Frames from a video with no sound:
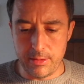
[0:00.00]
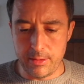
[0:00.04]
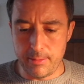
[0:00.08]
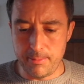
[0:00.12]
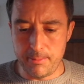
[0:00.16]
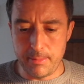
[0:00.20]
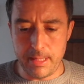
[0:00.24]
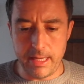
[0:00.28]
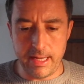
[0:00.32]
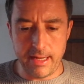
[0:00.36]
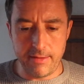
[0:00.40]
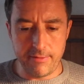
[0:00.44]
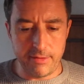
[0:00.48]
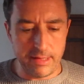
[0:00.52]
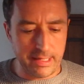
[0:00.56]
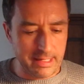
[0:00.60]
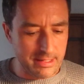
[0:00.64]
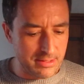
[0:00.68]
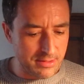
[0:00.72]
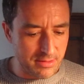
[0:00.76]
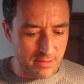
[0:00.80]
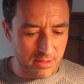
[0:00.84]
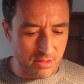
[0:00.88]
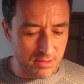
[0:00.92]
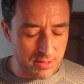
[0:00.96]
May have
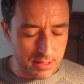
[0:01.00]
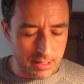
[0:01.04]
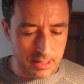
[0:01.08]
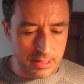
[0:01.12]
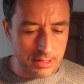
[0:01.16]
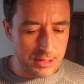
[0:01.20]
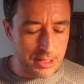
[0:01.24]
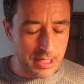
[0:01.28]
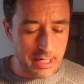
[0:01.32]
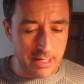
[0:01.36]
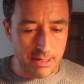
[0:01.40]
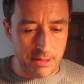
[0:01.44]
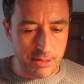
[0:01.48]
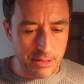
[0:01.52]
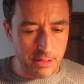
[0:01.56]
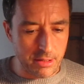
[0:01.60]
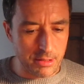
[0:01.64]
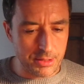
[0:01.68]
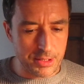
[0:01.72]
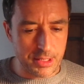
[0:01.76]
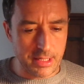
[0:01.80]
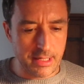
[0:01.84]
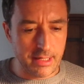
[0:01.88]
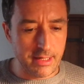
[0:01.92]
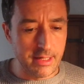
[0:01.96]
that those in your chart or your
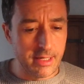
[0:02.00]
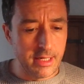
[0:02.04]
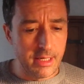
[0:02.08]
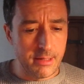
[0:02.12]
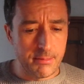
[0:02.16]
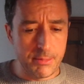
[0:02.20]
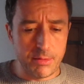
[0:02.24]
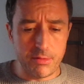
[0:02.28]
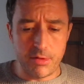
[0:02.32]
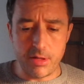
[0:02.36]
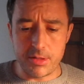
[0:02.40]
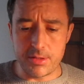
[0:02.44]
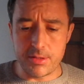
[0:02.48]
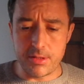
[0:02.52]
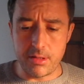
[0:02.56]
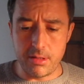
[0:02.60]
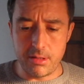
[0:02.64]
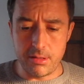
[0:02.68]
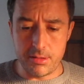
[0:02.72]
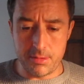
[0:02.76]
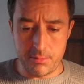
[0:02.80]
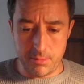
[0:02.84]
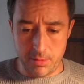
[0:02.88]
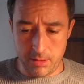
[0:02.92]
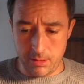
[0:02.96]
chart. But we've got
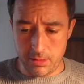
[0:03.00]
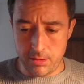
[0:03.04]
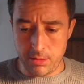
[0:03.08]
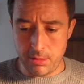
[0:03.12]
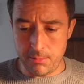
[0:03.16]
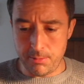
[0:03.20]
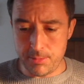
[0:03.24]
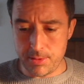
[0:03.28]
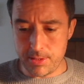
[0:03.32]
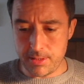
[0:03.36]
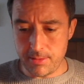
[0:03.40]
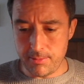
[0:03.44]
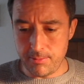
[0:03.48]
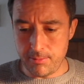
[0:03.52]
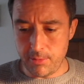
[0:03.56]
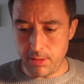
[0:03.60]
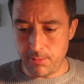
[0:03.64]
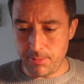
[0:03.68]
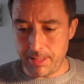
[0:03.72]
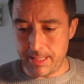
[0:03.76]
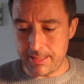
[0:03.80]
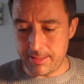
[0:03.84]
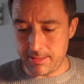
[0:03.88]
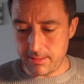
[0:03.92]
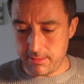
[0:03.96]
Swords, we've got Cups, we've
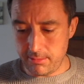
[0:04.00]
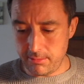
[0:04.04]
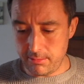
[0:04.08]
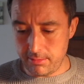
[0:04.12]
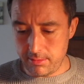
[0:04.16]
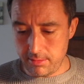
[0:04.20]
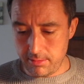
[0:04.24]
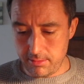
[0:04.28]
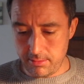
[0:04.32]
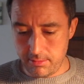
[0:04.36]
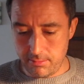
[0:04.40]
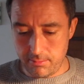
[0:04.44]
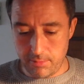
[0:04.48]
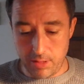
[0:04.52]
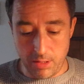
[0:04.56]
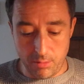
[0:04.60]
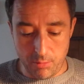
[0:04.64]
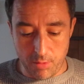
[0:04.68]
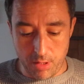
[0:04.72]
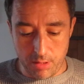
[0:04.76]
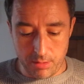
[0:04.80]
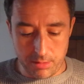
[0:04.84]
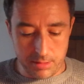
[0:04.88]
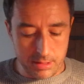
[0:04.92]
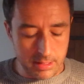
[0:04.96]
got Pentacles, we've got
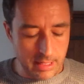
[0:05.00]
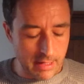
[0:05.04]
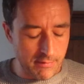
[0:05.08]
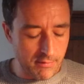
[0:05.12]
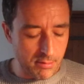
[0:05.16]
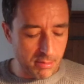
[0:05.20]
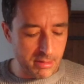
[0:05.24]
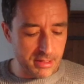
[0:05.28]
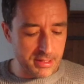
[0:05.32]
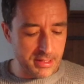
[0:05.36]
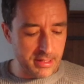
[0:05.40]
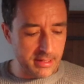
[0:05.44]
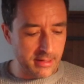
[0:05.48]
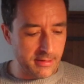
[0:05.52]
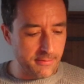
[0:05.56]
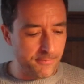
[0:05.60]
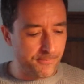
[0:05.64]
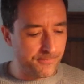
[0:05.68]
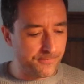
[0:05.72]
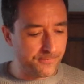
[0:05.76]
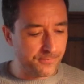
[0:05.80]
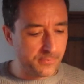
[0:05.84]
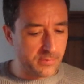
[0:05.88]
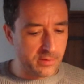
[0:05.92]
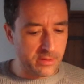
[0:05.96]
Wands. Everybody's here.
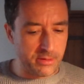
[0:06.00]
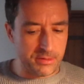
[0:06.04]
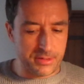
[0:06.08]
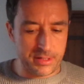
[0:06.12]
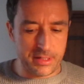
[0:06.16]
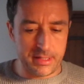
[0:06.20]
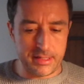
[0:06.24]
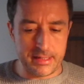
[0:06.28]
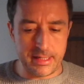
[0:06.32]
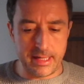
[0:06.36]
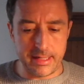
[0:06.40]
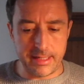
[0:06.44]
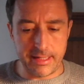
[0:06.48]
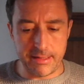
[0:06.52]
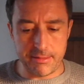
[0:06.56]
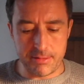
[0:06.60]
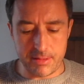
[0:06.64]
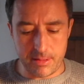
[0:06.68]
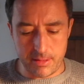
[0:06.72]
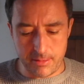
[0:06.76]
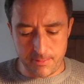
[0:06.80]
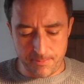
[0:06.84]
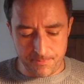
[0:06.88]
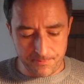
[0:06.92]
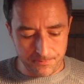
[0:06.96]
Those are your standouts
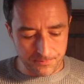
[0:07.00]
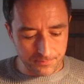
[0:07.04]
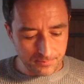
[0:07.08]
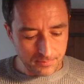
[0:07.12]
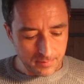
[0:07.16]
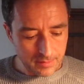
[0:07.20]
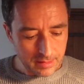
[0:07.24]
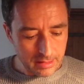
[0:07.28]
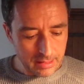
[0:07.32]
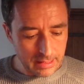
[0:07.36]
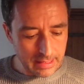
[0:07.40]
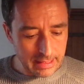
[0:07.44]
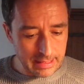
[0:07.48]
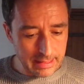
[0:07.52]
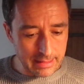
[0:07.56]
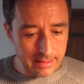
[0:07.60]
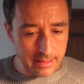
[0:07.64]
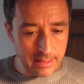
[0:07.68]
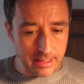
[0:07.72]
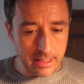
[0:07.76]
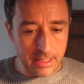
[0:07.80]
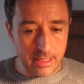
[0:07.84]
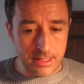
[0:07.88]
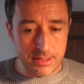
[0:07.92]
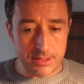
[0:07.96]
though.
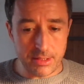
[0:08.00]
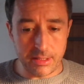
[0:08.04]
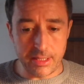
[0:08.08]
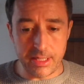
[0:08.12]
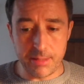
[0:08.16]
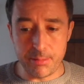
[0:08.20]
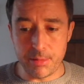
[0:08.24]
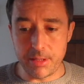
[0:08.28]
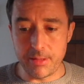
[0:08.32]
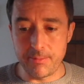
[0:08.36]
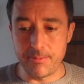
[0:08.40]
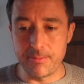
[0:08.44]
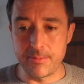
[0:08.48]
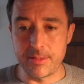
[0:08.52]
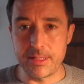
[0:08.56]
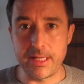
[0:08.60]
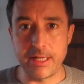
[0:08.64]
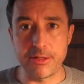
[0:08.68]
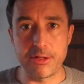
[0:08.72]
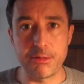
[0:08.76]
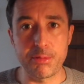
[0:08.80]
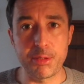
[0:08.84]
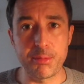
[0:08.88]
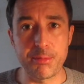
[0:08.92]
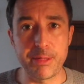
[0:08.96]
So Libra,
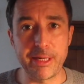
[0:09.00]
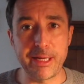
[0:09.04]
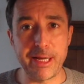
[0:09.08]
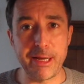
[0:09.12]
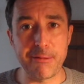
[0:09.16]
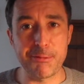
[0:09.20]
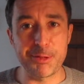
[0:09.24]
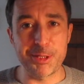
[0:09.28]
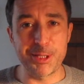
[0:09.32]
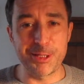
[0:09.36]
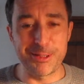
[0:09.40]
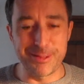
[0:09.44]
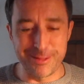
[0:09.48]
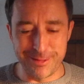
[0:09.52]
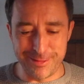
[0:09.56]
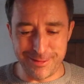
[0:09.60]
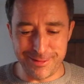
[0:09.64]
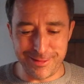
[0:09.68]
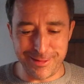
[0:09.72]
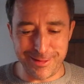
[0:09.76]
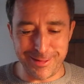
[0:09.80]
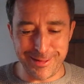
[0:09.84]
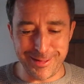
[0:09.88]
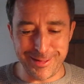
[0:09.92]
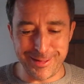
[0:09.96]
stand up and be counted.
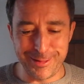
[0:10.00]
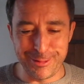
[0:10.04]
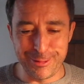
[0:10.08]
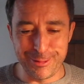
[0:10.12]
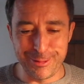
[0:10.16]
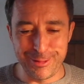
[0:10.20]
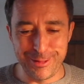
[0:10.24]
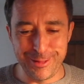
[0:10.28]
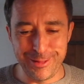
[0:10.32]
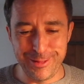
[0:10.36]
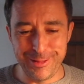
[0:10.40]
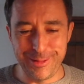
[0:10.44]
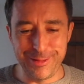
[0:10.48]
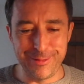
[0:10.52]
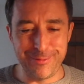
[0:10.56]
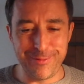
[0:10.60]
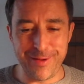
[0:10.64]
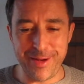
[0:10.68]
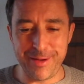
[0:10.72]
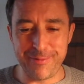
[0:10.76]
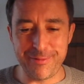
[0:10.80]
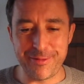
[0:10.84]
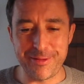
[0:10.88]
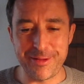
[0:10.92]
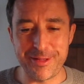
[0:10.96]
Alright,
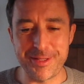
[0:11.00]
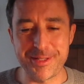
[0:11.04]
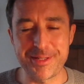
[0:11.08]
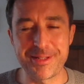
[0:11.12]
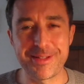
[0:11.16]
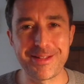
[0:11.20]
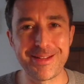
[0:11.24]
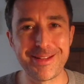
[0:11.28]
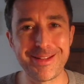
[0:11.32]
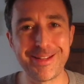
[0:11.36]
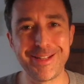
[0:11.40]
fight for this.